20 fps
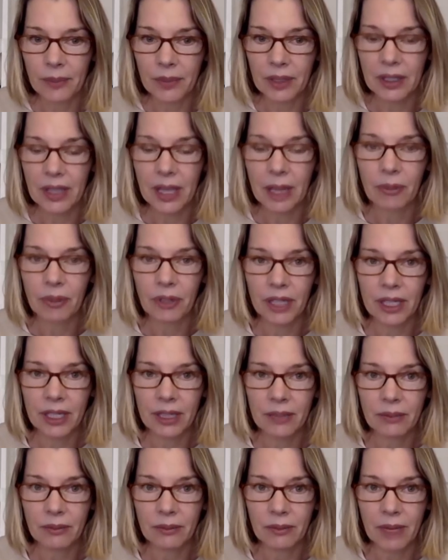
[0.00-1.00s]
the
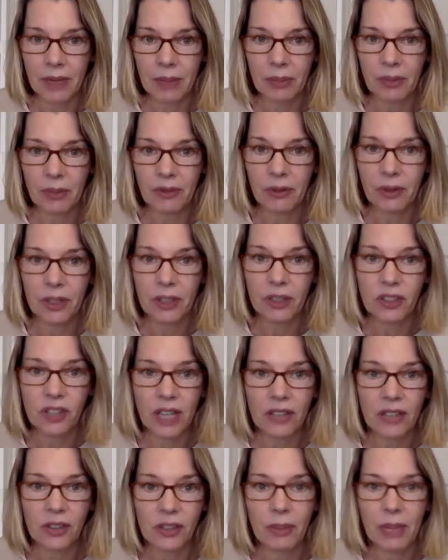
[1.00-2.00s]
librarian went before the
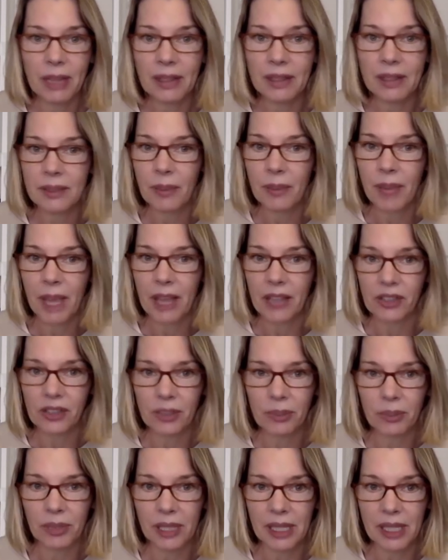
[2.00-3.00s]
judge and made this
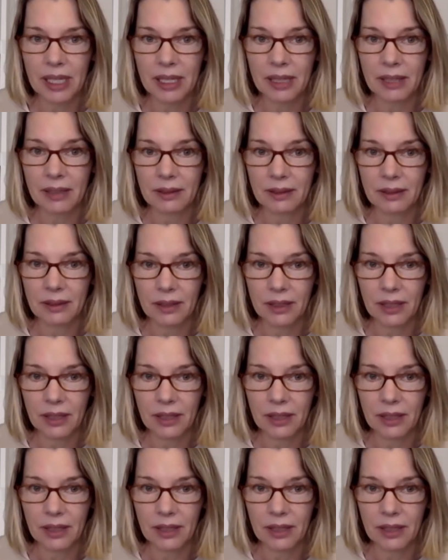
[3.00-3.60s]
passionate plea